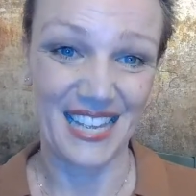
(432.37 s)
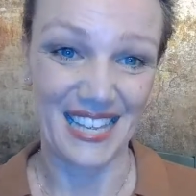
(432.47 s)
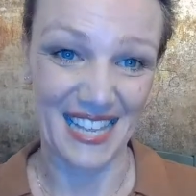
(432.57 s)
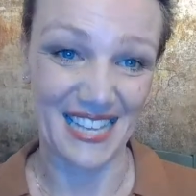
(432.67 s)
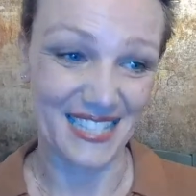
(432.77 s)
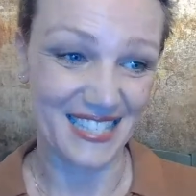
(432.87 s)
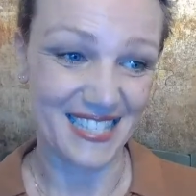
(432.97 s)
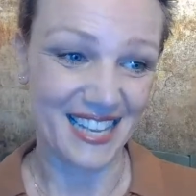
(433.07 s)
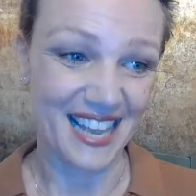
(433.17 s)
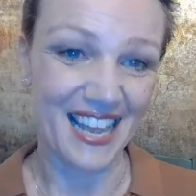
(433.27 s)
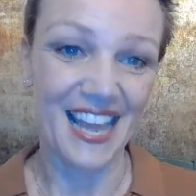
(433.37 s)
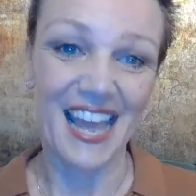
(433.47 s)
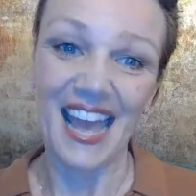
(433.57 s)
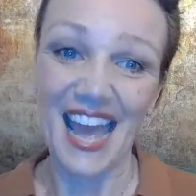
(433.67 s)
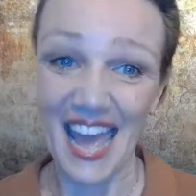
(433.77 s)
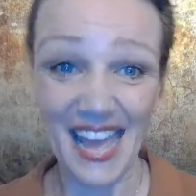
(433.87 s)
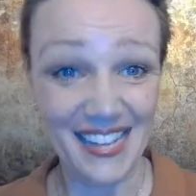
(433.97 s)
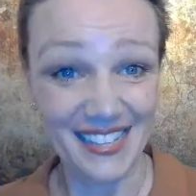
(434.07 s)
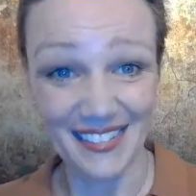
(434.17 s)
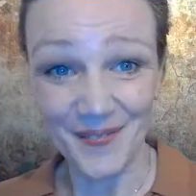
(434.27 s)
Yes.
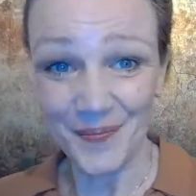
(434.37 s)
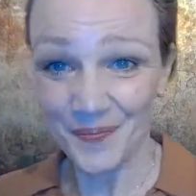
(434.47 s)
And